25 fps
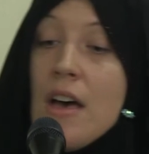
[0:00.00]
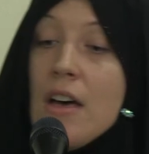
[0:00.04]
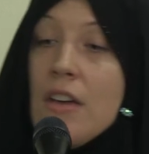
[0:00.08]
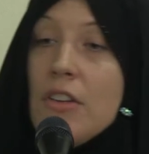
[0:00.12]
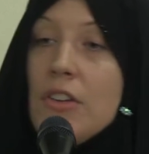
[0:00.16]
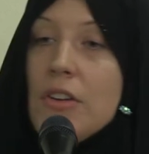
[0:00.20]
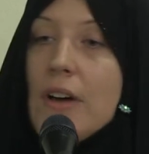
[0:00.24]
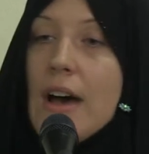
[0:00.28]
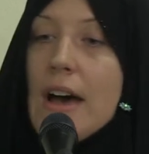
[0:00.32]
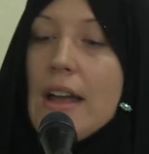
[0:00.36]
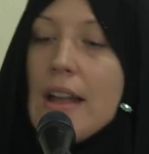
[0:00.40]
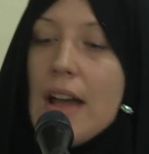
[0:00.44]

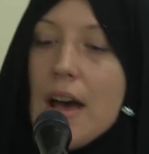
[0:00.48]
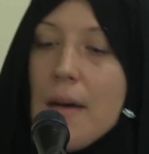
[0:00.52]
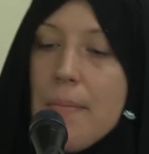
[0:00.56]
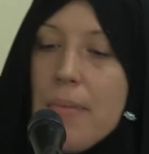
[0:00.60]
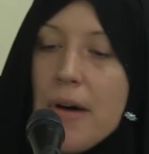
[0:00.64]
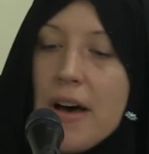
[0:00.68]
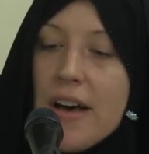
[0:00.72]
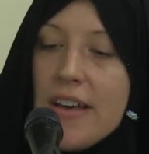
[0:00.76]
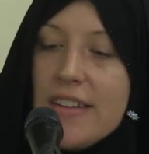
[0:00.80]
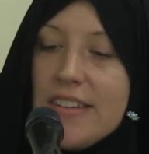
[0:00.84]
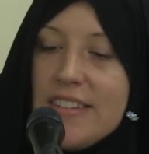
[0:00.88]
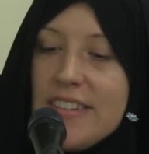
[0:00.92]
So
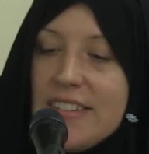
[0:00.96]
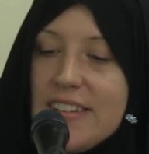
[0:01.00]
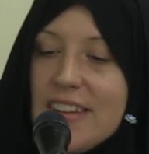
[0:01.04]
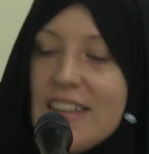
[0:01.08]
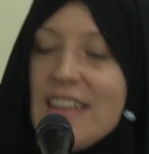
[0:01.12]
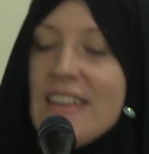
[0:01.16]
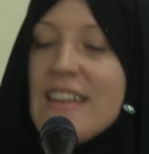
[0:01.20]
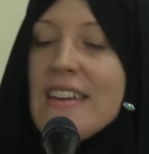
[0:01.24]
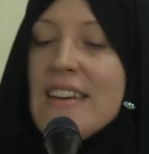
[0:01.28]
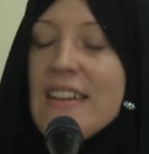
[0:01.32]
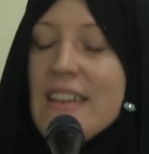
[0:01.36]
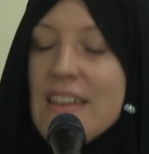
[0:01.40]
Al-Abbas,
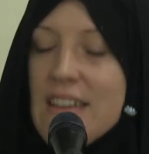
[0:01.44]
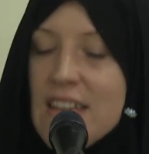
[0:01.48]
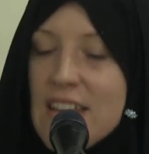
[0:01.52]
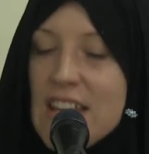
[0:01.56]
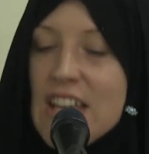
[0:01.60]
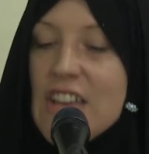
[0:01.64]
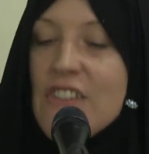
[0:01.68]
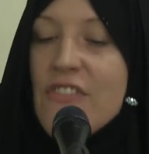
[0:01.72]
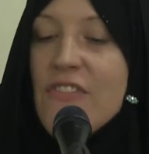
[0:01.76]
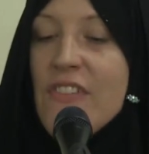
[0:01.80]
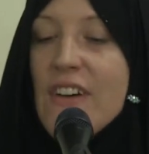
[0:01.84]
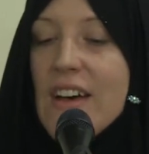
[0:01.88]

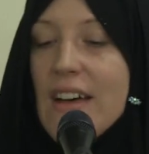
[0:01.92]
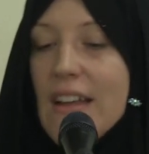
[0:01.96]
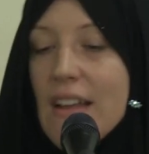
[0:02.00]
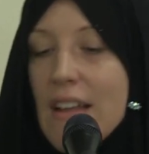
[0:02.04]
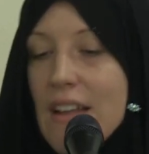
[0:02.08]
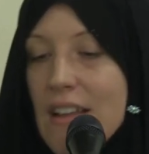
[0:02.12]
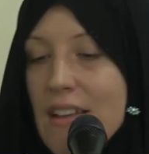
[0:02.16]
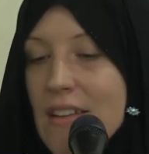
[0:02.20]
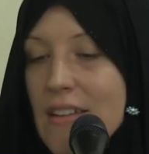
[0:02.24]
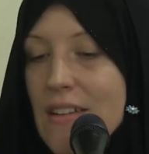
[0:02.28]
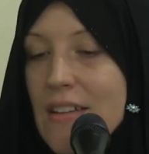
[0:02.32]
he fell.